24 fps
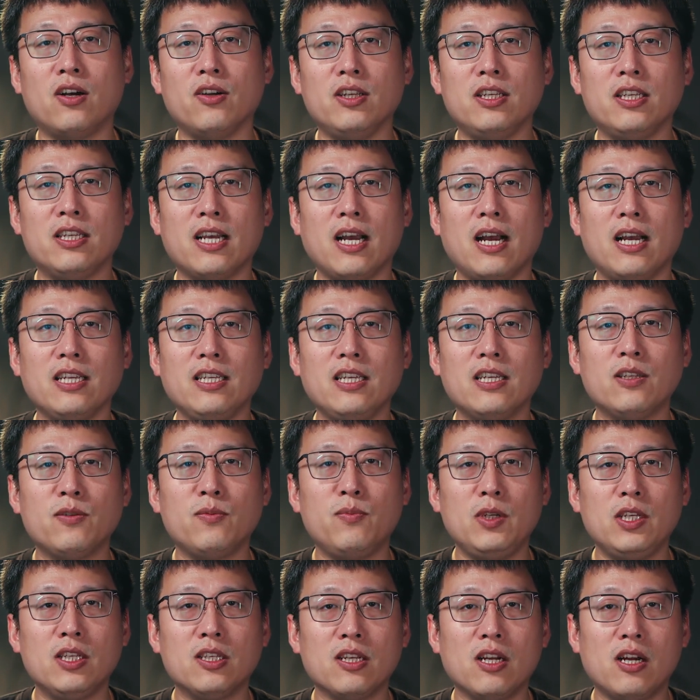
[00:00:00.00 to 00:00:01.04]
and
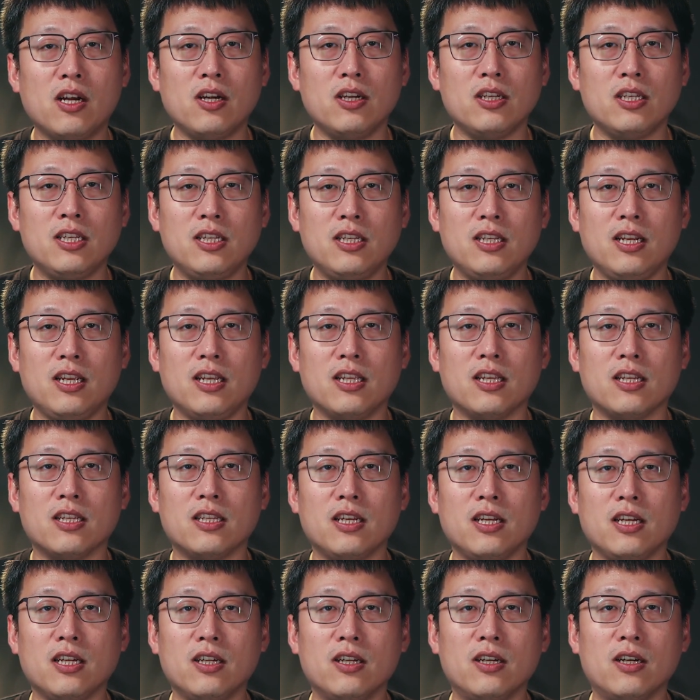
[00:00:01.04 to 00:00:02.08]
features of the
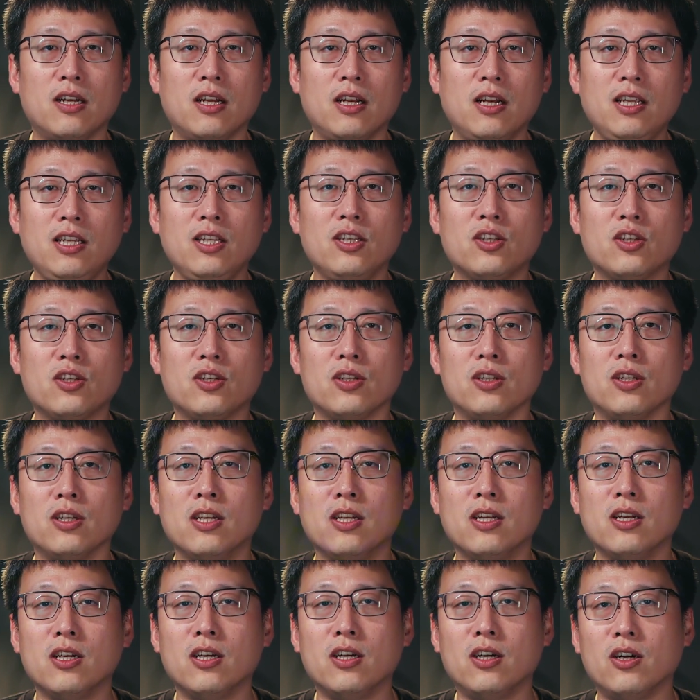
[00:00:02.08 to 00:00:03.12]
ESP32
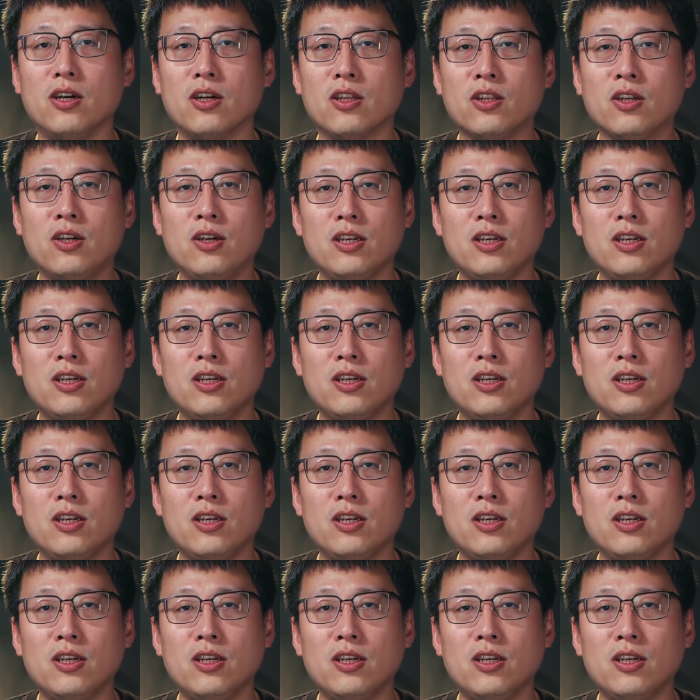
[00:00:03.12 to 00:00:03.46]
series